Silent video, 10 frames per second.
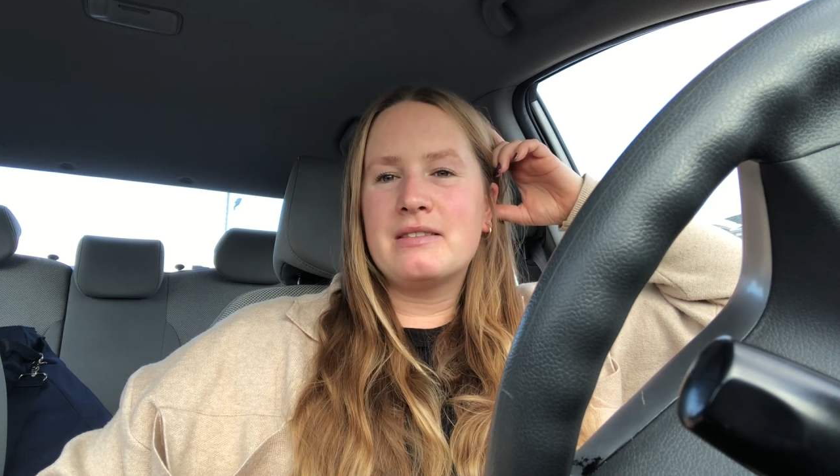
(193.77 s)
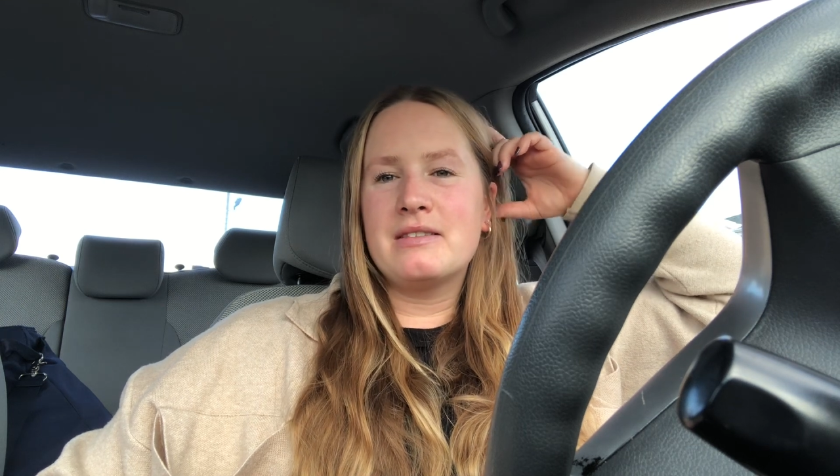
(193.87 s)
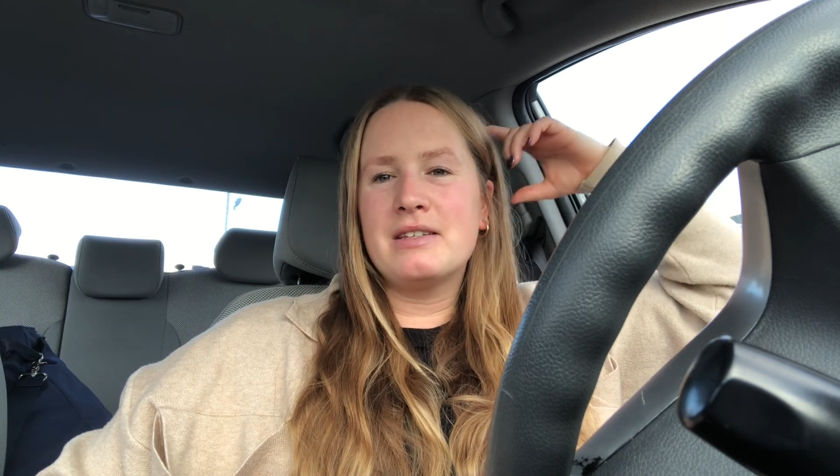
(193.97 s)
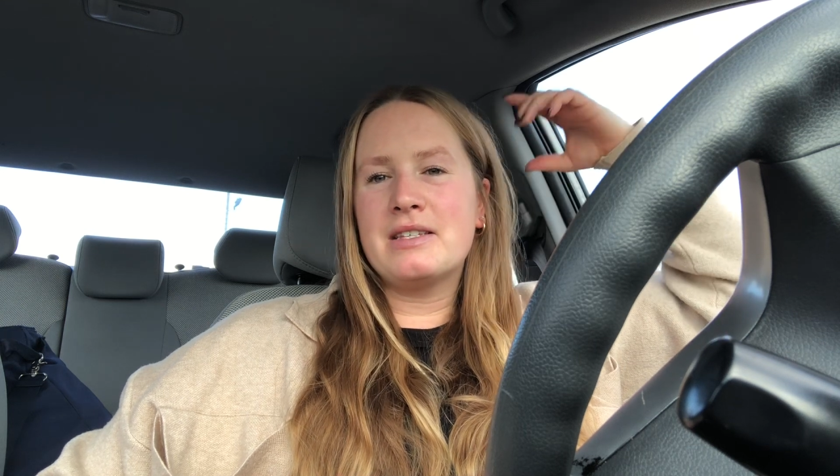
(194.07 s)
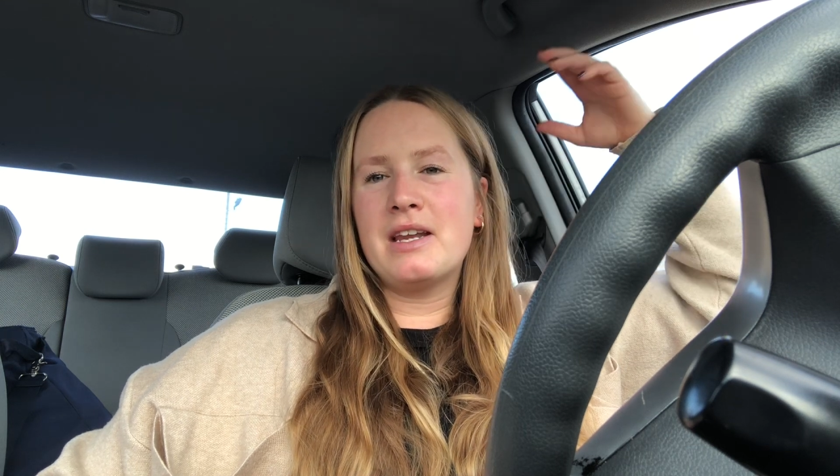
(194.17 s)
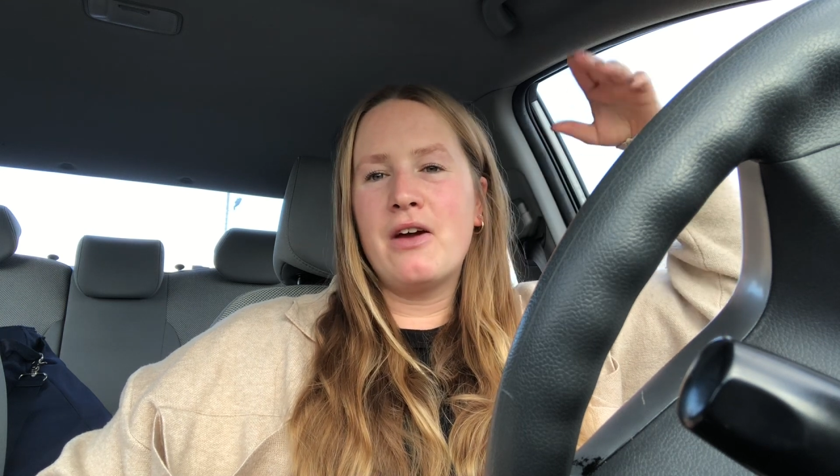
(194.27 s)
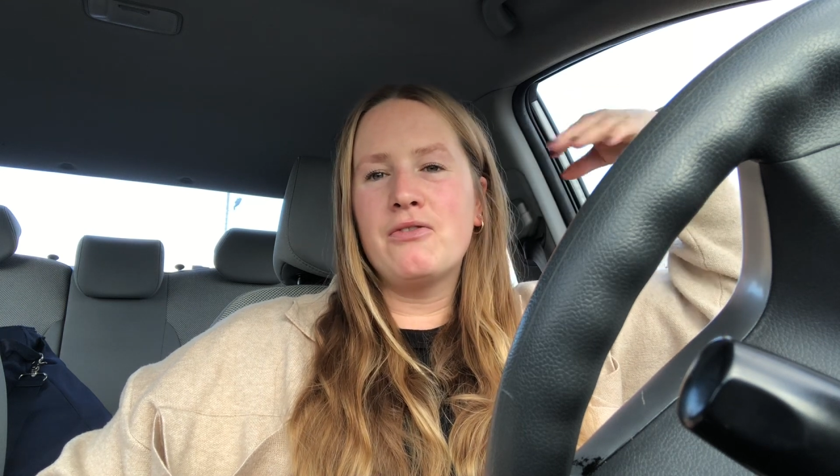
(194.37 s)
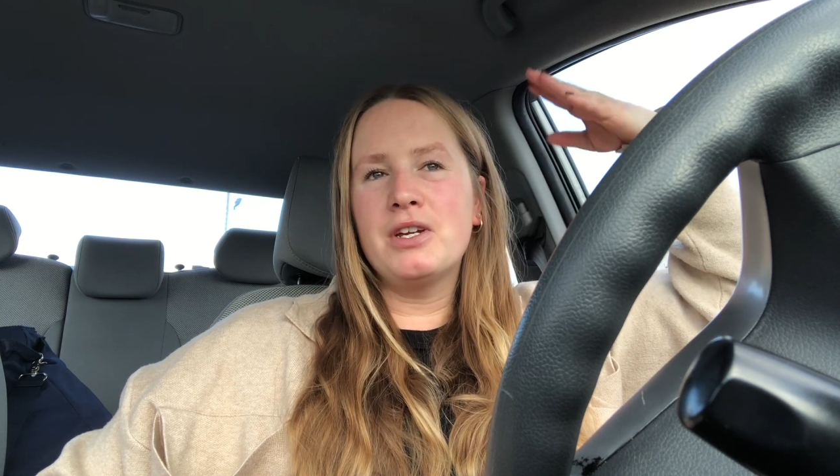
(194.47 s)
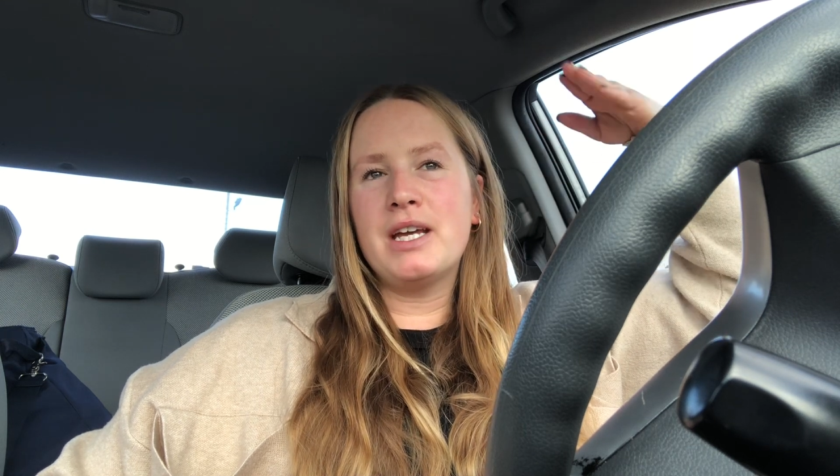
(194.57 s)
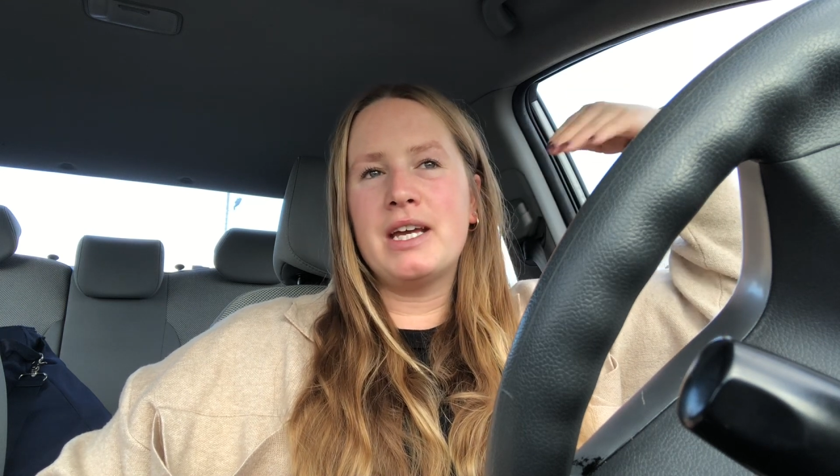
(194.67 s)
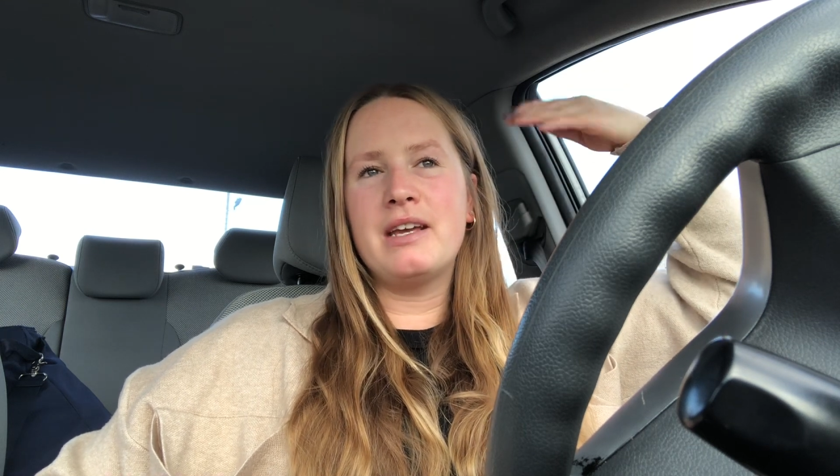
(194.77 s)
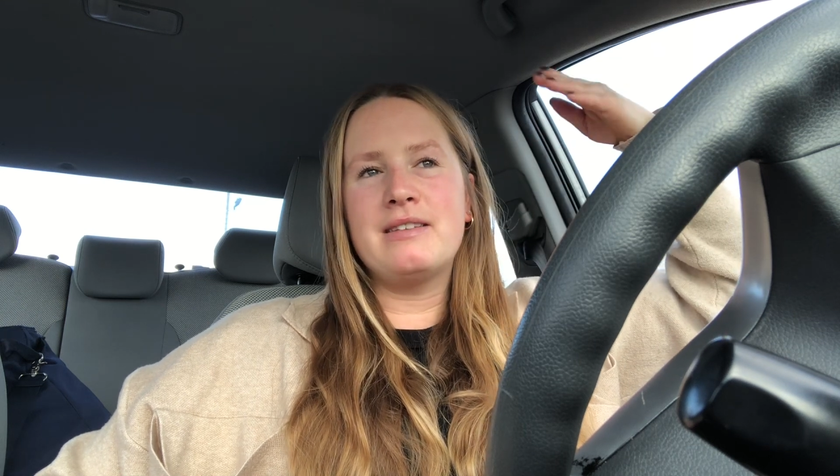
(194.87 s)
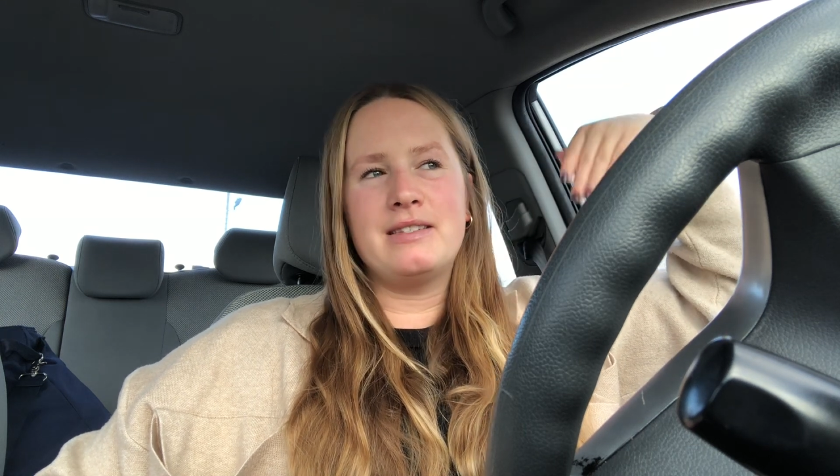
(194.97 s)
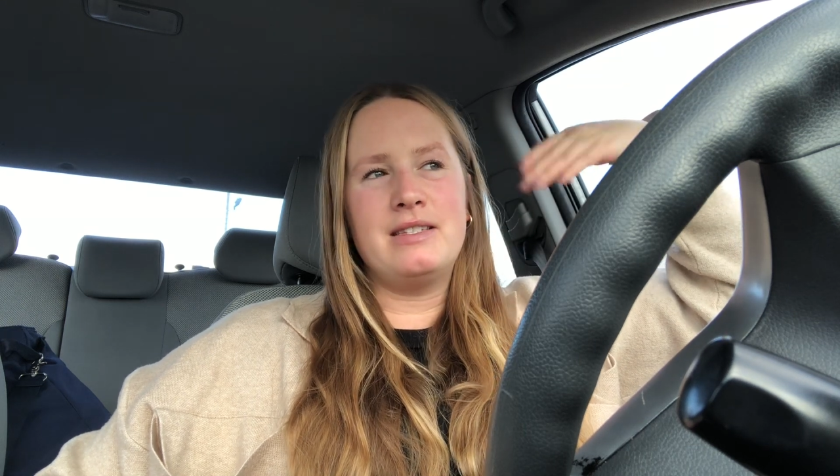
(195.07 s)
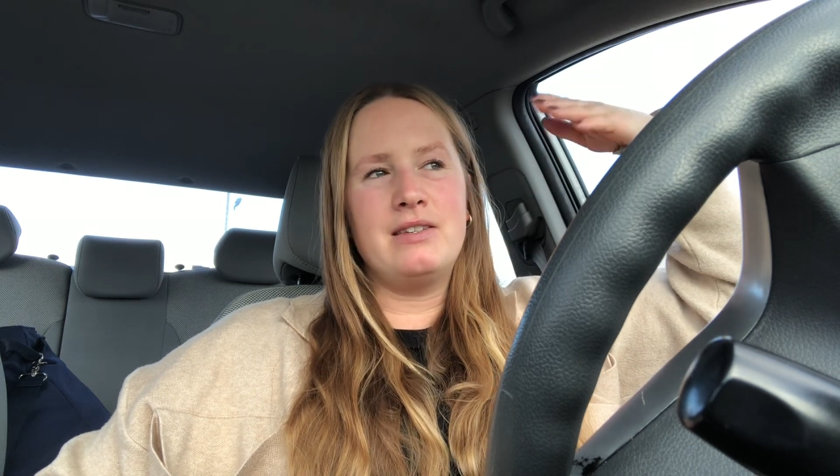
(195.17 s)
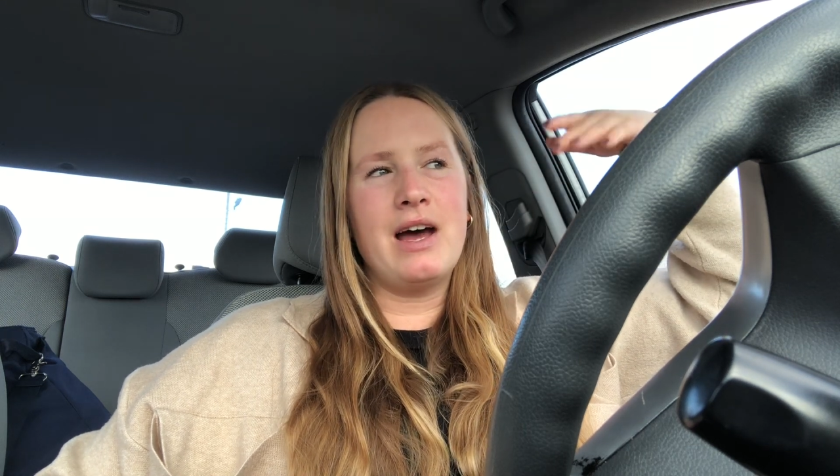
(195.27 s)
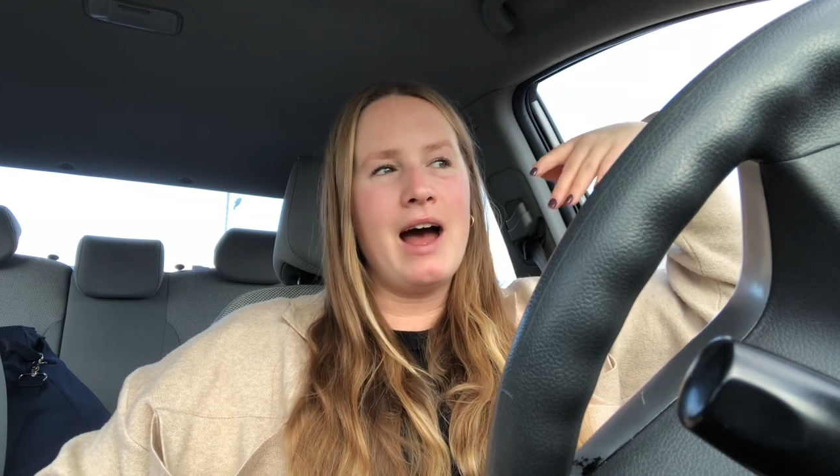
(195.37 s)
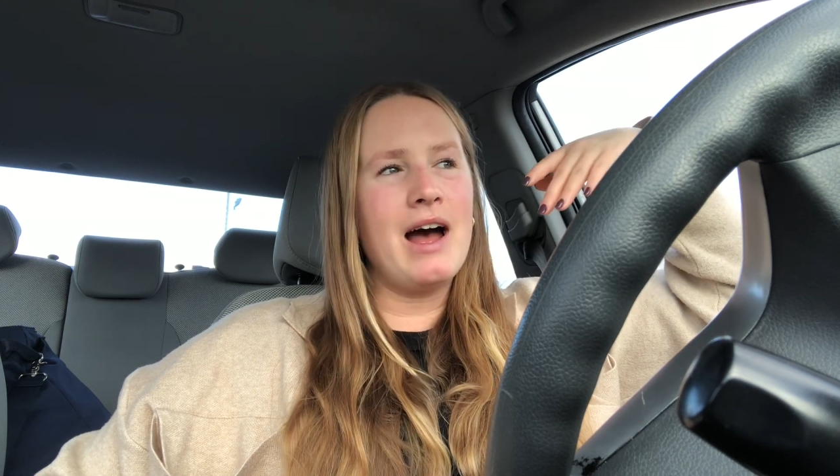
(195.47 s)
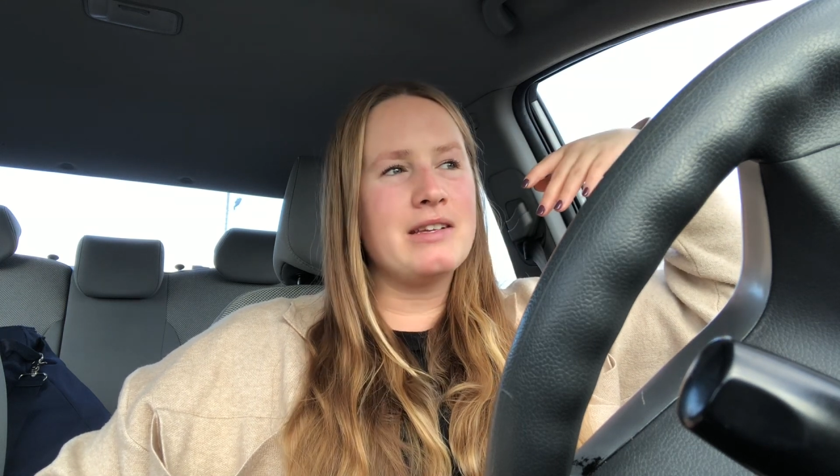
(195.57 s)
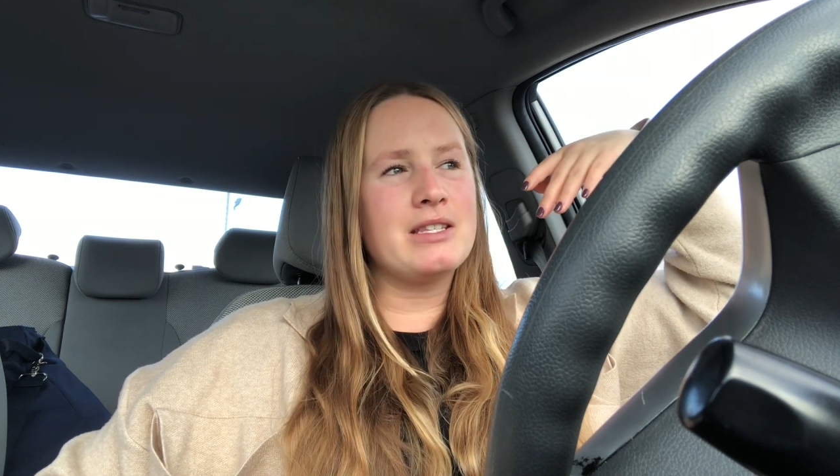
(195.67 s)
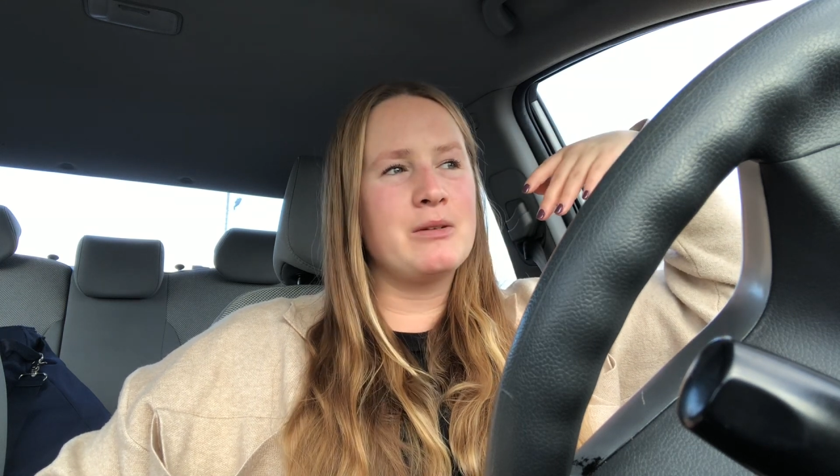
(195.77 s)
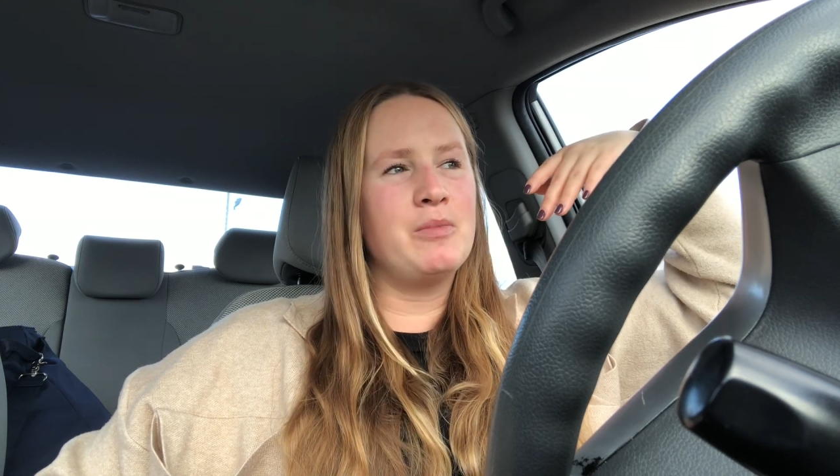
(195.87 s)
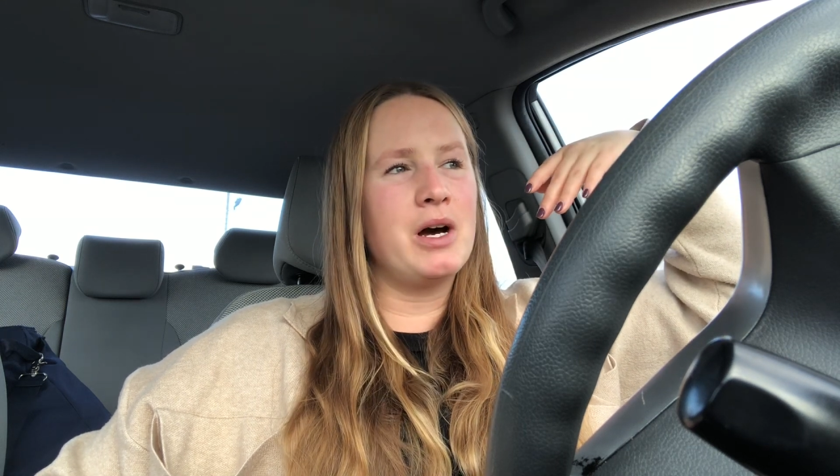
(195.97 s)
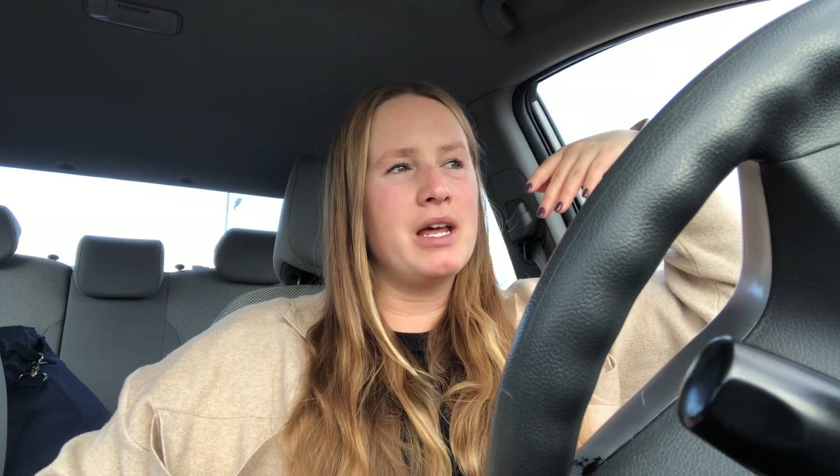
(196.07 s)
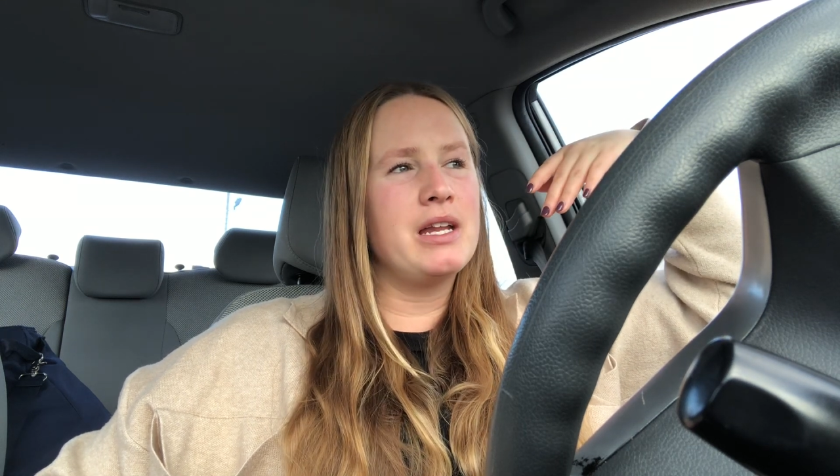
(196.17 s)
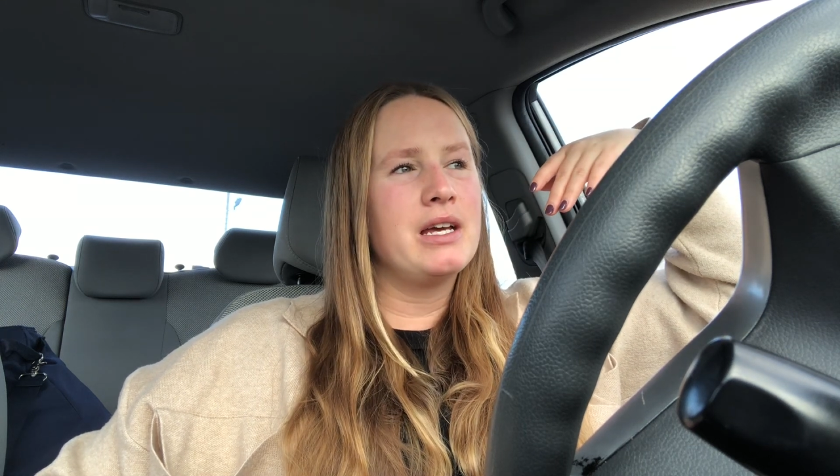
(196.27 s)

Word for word: it's an everyday task but